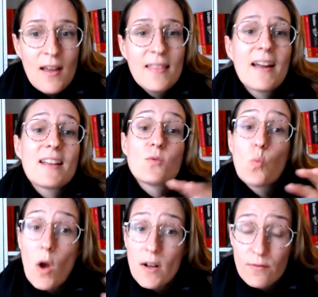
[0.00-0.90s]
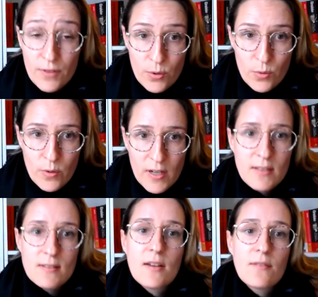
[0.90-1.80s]
That is one view. It
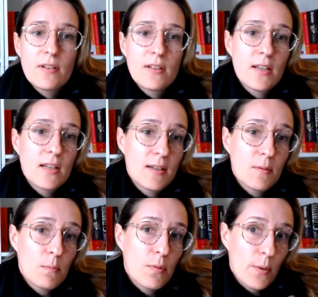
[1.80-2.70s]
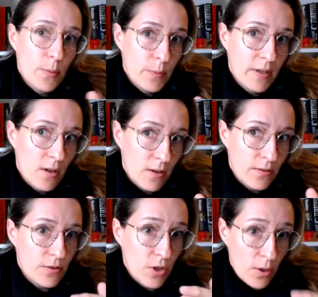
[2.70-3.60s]
is definitely probably not
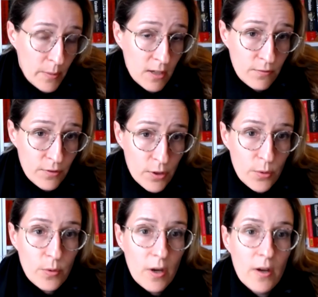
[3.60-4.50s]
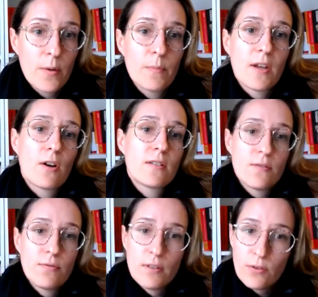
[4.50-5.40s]
the dominant view. There are
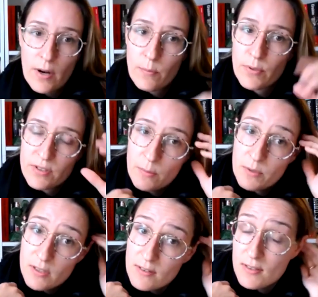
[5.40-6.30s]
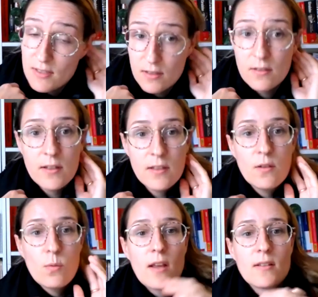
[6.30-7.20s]
different threat perceptions still in the
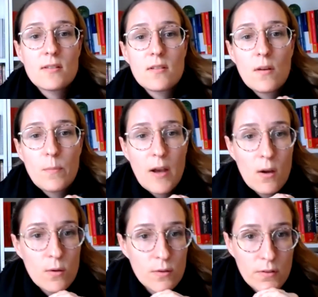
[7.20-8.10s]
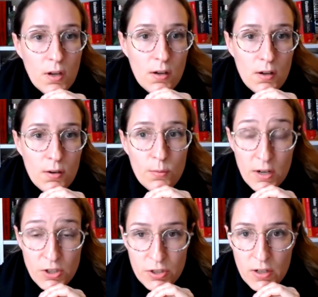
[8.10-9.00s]
West about
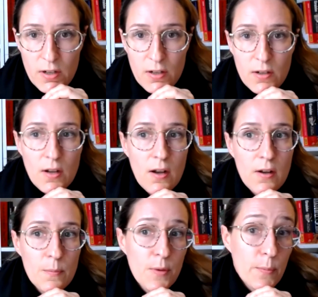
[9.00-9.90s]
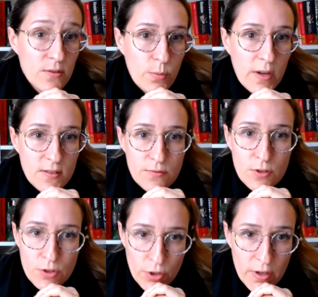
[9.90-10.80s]
Russia, the best ways of
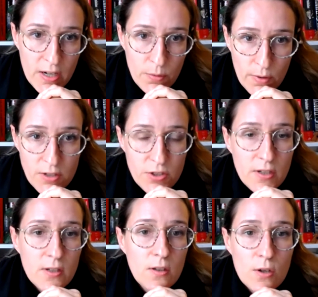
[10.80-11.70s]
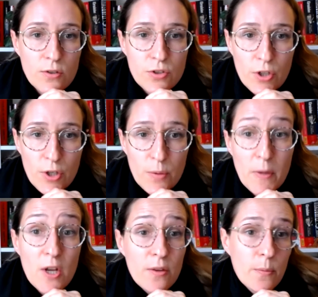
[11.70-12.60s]
deterring Russia long term,
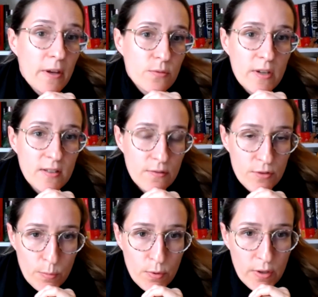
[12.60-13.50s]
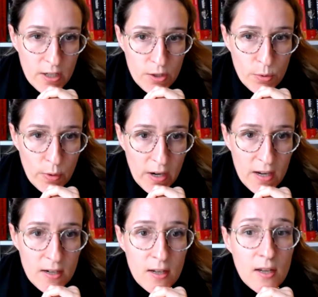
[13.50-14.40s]
the best ways of supporting Ukraine.